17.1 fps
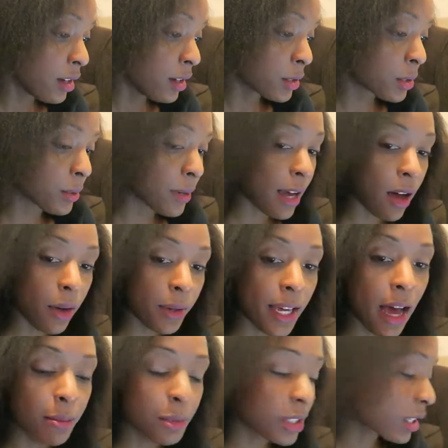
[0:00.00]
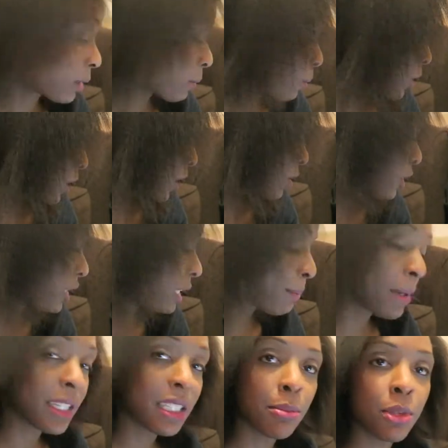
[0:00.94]
so now, yeah, I'm just gonna work on
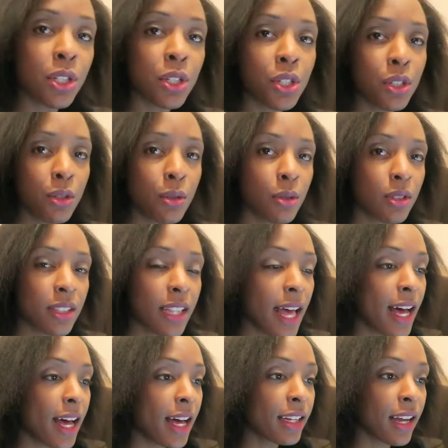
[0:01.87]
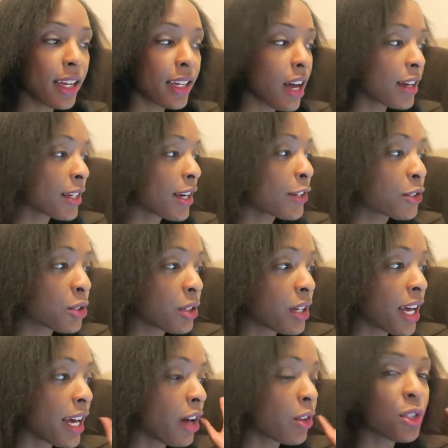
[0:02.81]
shipping some of the shoes that I got
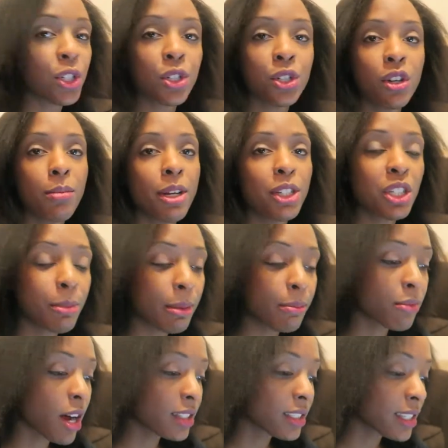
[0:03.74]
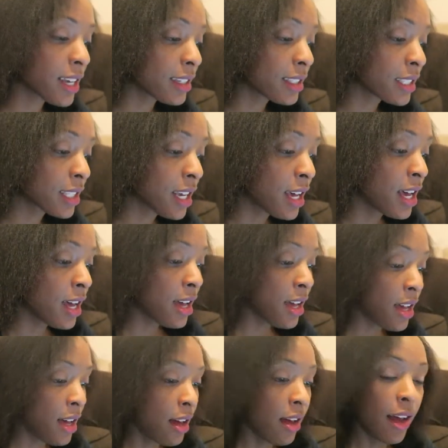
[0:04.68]
yesterday. I'll just show my shipping process
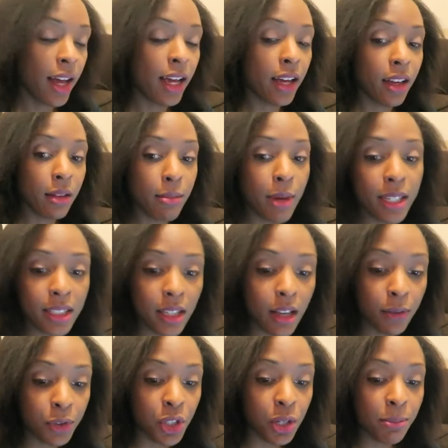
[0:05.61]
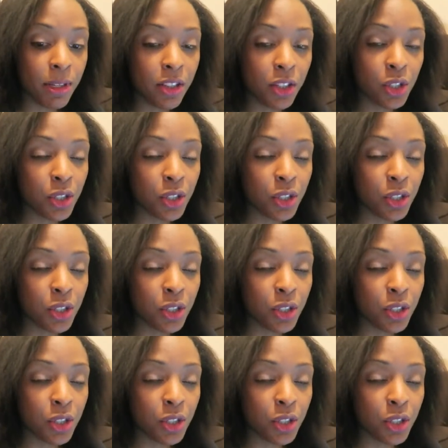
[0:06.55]
and myself shipping the